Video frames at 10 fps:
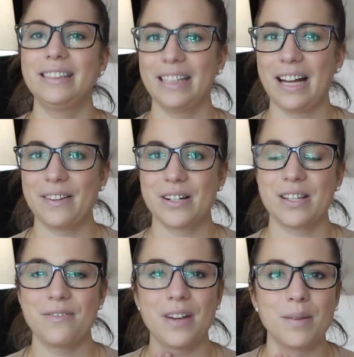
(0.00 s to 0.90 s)
together
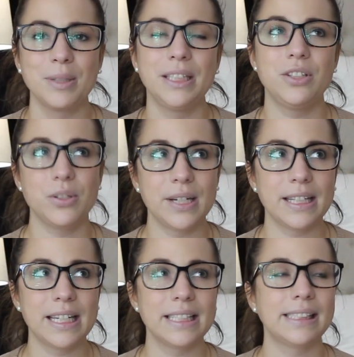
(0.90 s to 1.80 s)
as a family
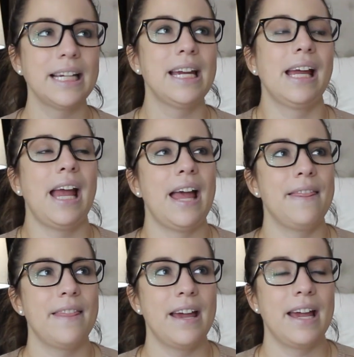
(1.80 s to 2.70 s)
doing this.
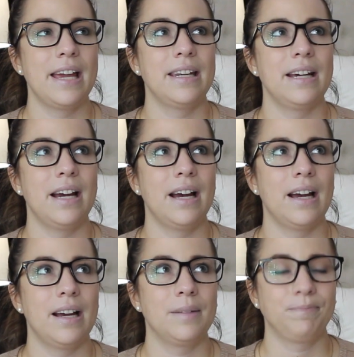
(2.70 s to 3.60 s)
And
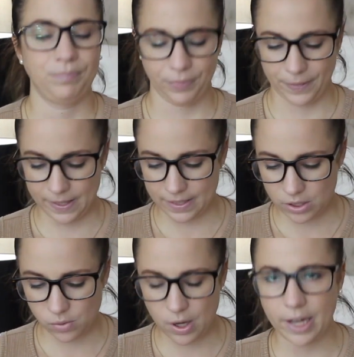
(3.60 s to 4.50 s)
then the
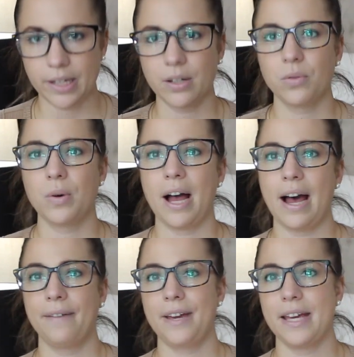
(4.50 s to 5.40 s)
little one will
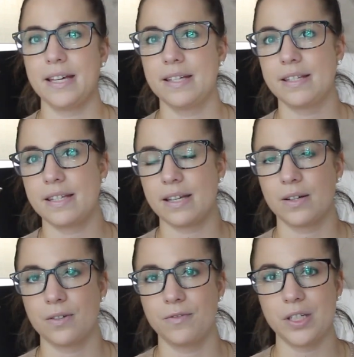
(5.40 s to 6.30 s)
have his
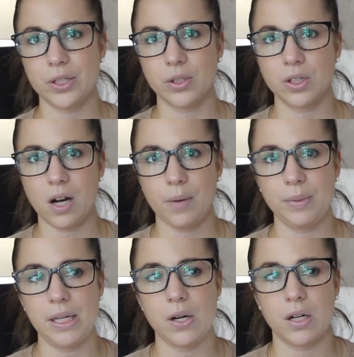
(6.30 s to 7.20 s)
physical
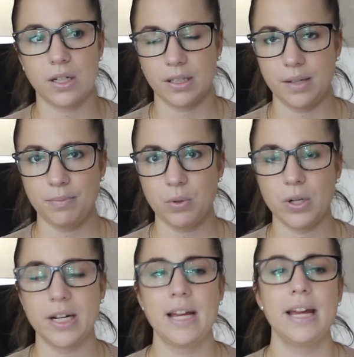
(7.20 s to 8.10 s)
copy on a clipboard.